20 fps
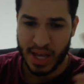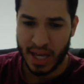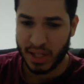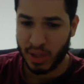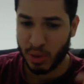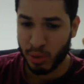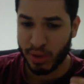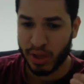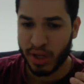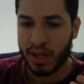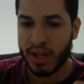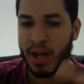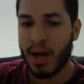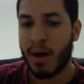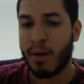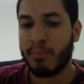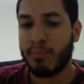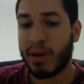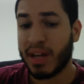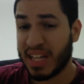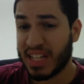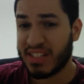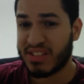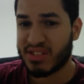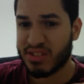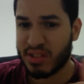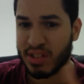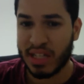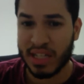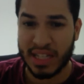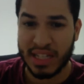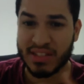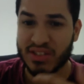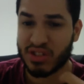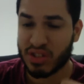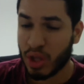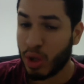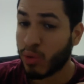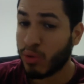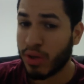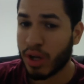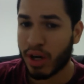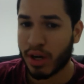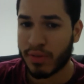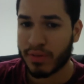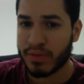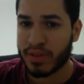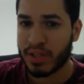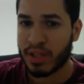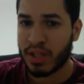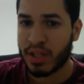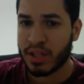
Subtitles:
and Yuya, but he's still nerfed.